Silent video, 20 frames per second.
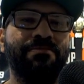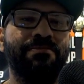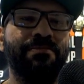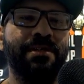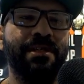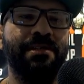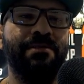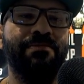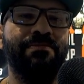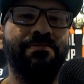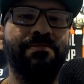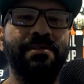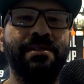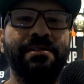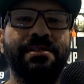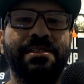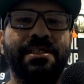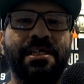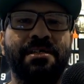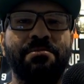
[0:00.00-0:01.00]
If
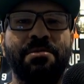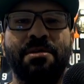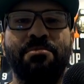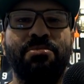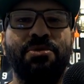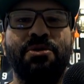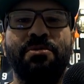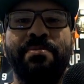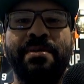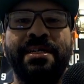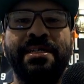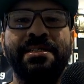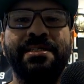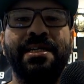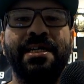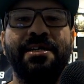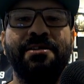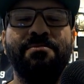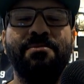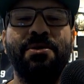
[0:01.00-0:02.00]
it's going to be a bullpen
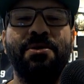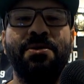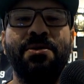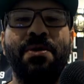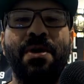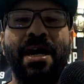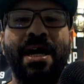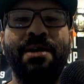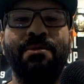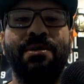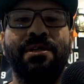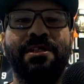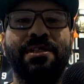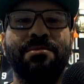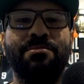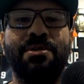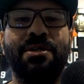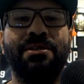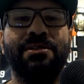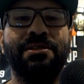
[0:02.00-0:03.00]
day tomorrow, I want the
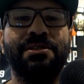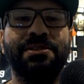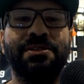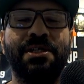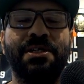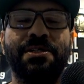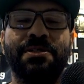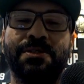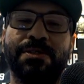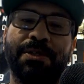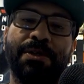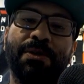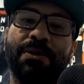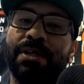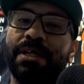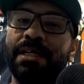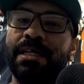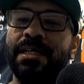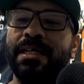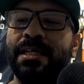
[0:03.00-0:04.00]
ball to start. So,
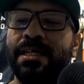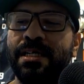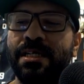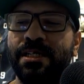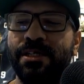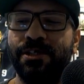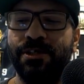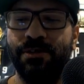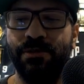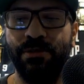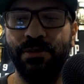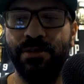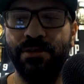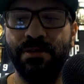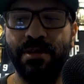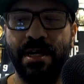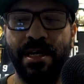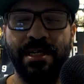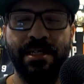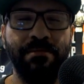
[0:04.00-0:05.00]
good
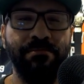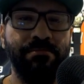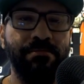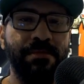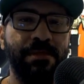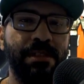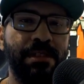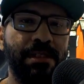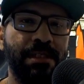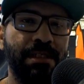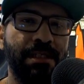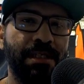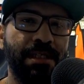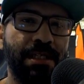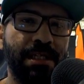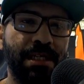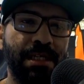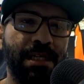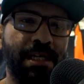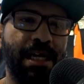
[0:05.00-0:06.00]
on him.
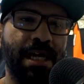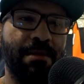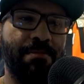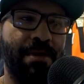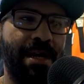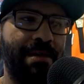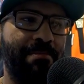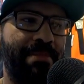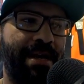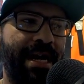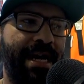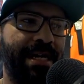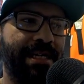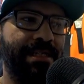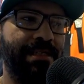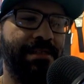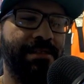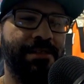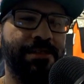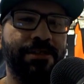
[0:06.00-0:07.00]
He came right back,
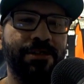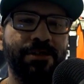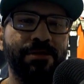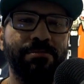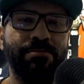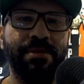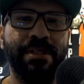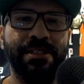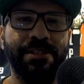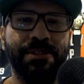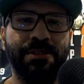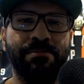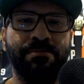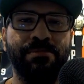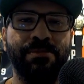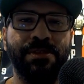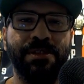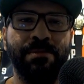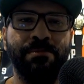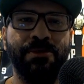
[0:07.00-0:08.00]
pitched
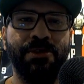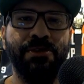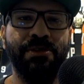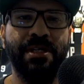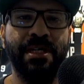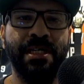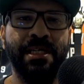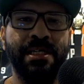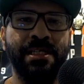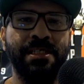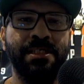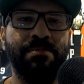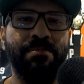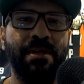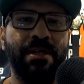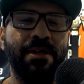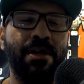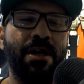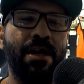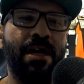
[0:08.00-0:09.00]
some good innings.
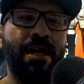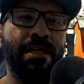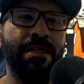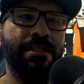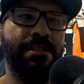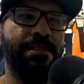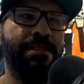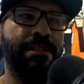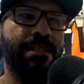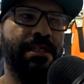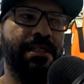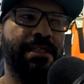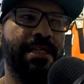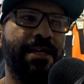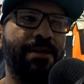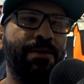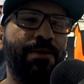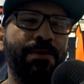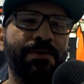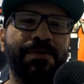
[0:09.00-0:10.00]
But honestly,
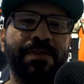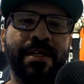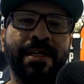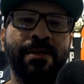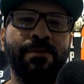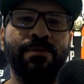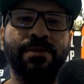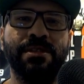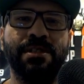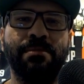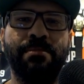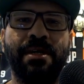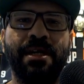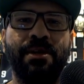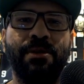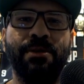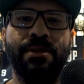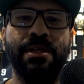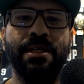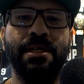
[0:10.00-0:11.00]
that whole thing was
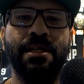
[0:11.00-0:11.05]
about